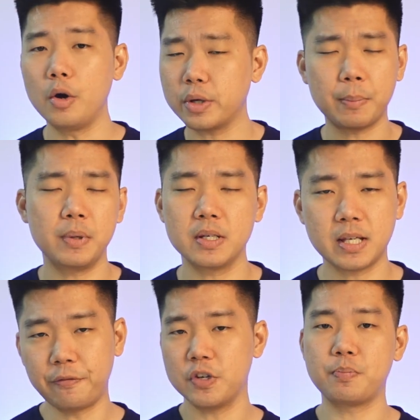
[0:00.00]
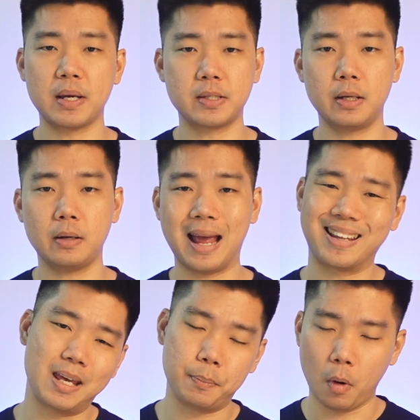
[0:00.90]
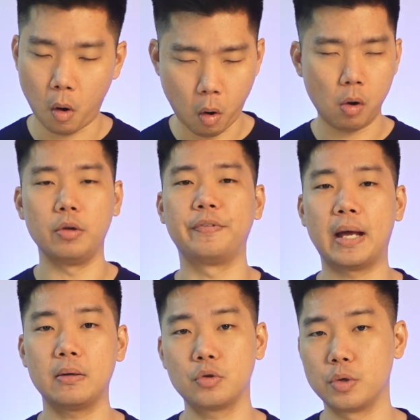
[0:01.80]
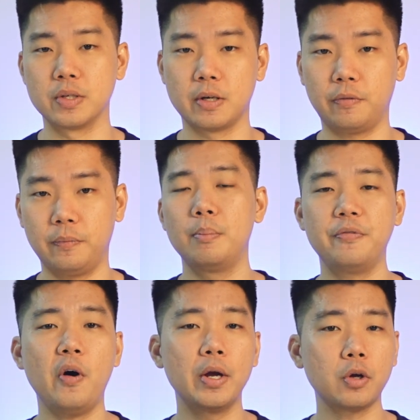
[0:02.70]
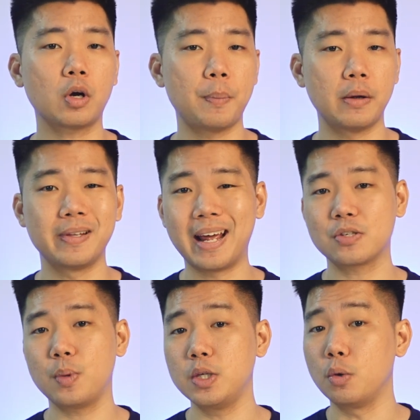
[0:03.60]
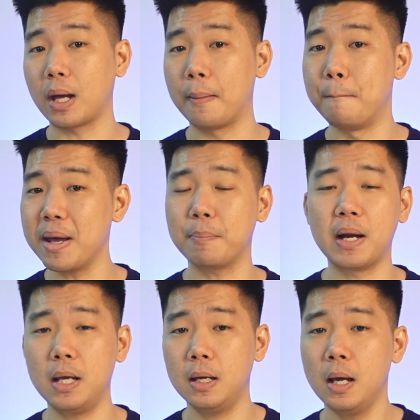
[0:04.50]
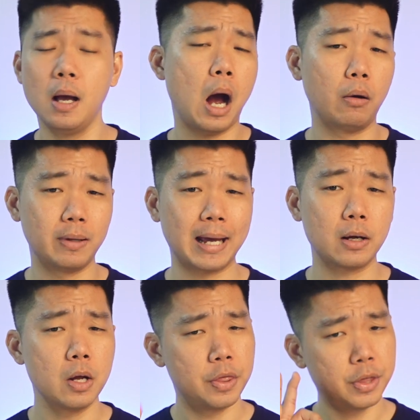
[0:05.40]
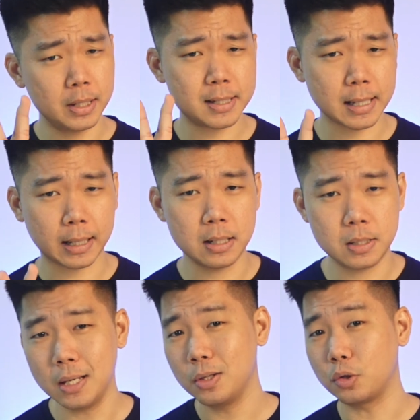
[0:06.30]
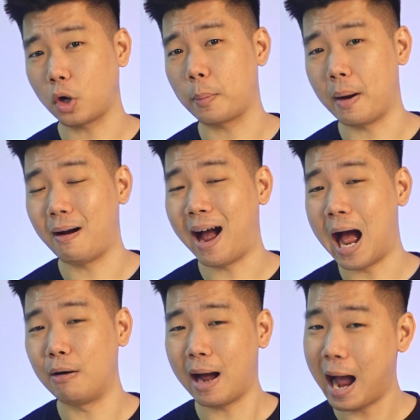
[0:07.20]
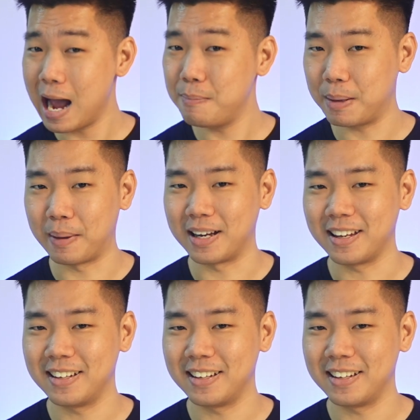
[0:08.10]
you can be a selfish bastard and keep all of that to yourself. Before I talk about the next way you can make money, I would like 30 seconds to talk about how I make money.